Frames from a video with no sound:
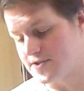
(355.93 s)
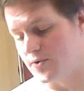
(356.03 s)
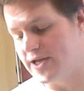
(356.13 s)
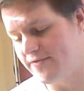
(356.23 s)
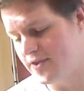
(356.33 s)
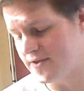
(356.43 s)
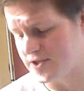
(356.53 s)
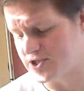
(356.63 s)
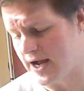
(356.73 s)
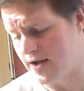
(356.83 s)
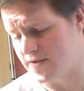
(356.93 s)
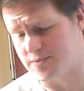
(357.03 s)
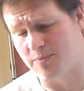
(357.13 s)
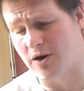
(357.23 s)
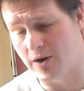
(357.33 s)
So given that the child
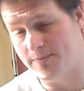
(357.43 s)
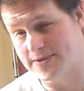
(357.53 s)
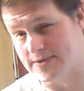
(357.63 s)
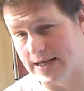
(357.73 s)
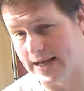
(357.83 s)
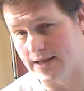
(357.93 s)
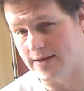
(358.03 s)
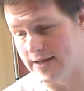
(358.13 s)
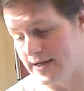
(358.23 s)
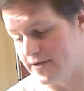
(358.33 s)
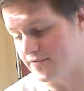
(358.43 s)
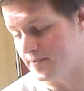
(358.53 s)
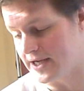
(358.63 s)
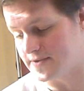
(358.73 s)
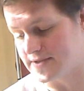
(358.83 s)
is purposely alienated
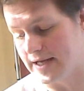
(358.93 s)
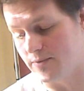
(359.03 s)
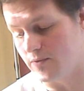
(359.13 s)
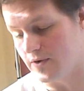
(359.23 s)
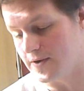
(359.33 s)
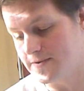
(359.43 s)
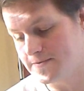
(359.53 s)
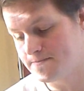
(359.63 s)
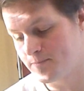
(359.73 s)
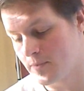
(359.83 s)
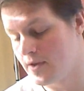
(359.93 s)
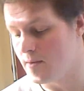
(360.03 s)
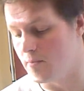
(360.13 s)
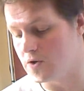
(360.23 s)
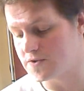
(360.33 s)
from the outside world,
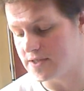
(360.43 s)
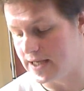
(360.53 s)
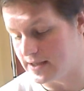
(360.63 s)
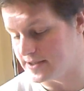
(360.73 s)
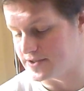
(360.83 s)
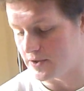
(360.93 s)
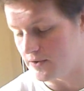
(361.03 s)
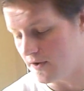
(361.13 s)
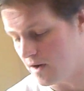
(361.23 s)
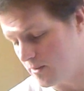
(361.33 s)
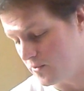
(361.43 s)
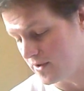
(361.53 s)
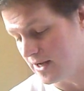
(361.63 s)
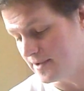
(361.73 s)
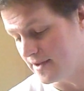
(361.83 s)
most likely told harm will
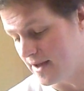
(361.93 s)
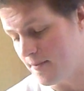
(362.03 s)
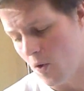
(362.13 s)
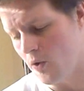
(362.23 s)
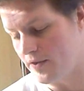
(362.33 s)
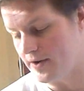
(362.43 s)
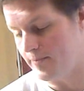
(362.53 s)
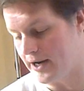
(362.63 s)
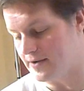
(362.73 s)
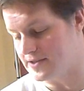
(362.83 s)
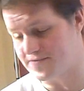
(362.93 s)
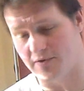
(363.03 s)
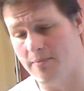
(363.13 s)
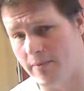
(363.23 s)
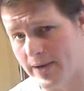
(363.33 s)
come to them or parents
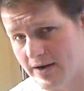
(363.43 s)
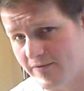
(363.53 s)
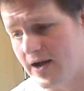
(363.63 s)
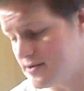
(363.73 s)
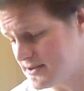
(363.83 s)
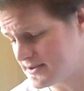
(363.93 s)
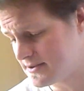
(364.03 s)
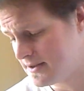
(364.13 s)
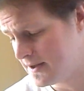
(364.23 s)
from the pedophiles,